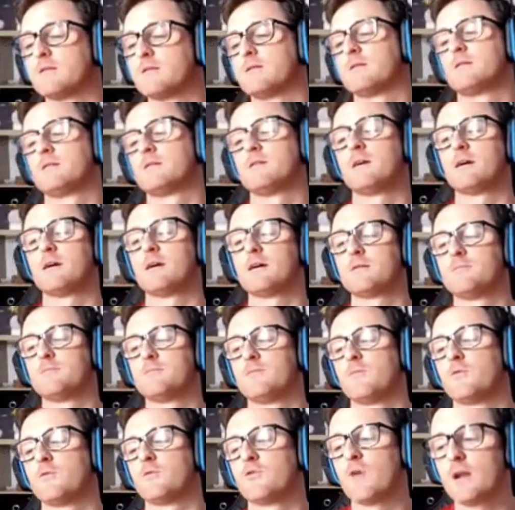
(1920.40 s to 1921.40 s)
yeah,
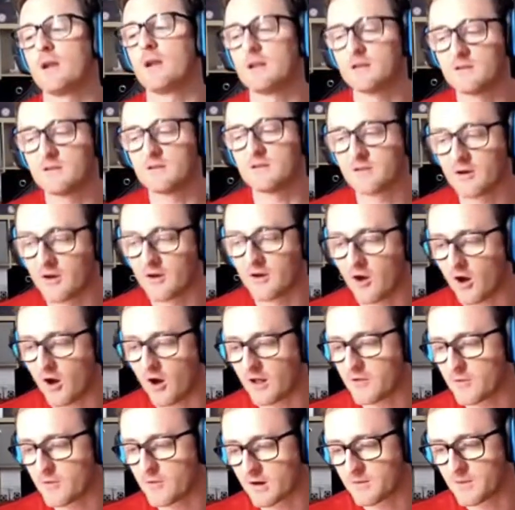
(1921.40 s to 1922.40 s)
Trading in the Zone,
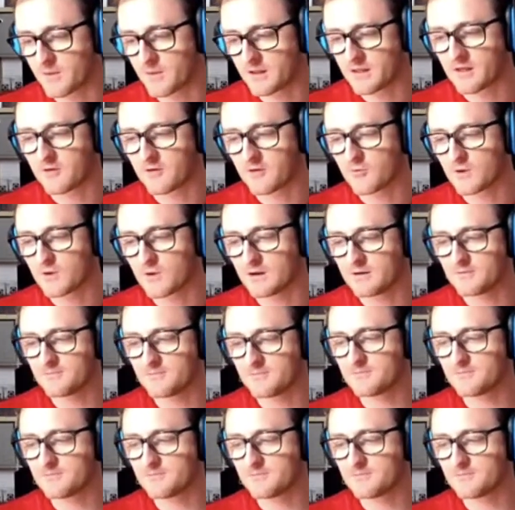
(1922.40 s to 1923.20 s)
highly recommend that you read it.